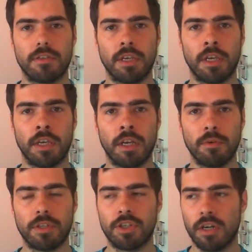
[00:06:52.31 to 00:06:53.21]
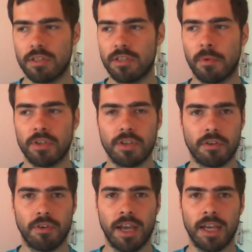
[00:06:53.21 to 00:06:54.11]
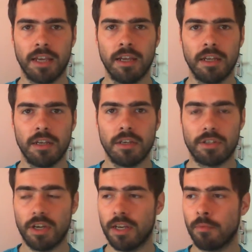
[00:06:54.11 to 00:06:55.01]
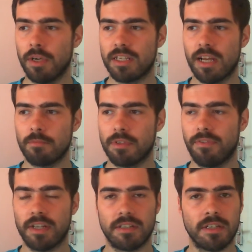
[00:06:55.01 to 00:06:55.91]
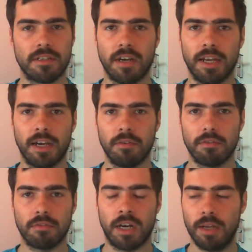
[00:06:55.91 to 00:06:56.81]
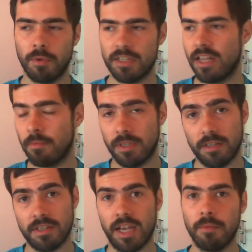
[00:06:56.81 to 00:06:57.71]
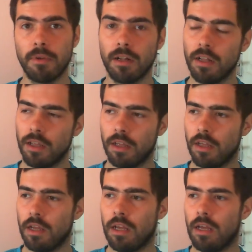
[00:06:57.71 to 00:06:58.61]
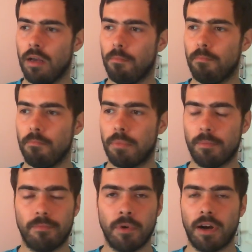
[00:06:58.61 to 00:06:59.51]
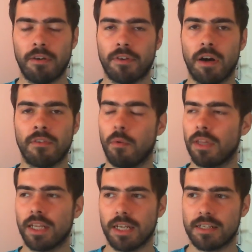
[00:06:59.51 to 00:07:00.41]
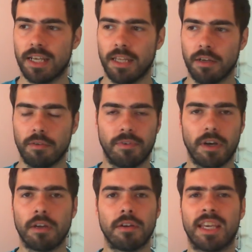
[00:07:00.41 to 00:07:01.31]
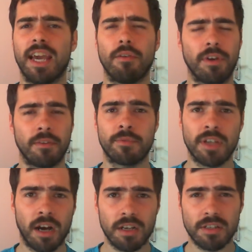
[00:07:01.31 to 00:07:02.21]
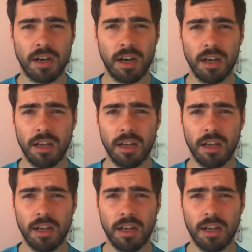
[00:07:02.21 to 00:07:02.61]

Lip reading: You know, the chances I managed to create, turning West Ham's defence inside out. Granted, West Ham did the same. But I've got one thing to say though. Get rid of Zaza.